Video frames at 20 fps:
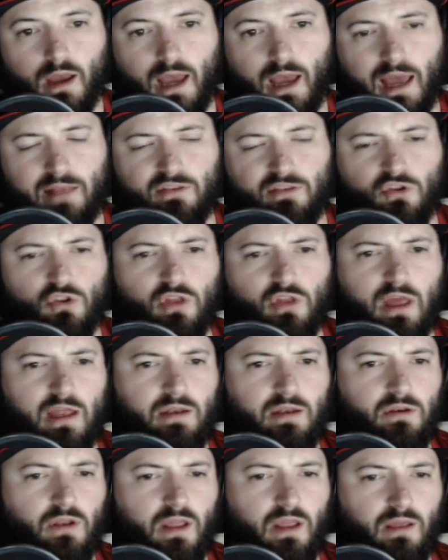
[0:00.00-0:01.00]

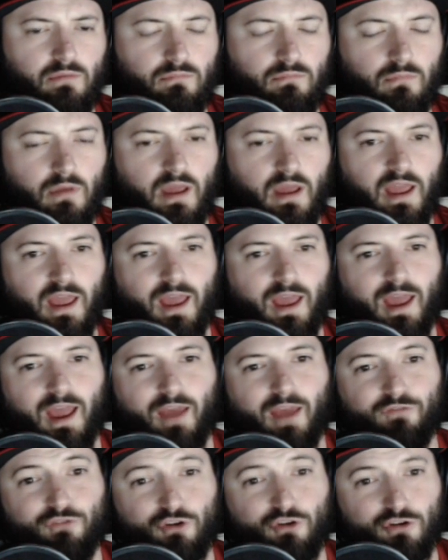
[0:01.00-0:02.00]
and
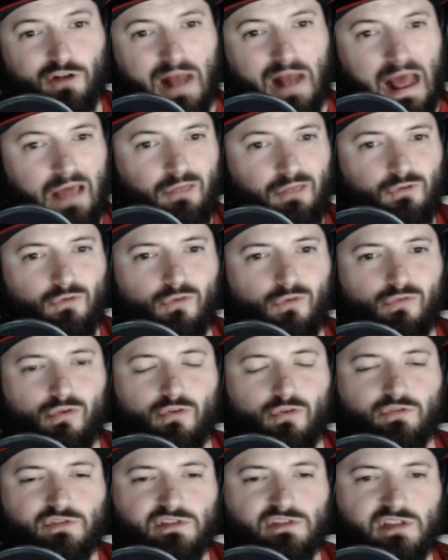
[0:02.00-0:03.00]
if you're neither of
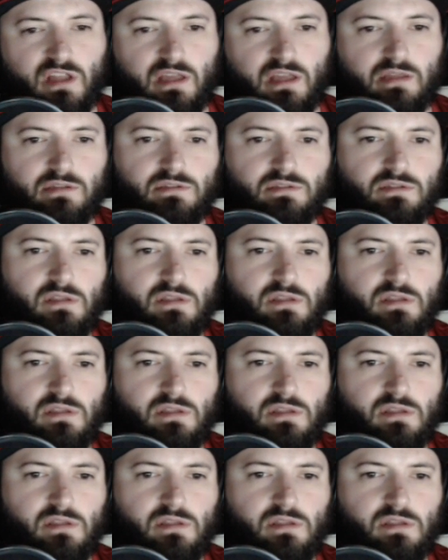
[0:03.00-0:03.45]
those things,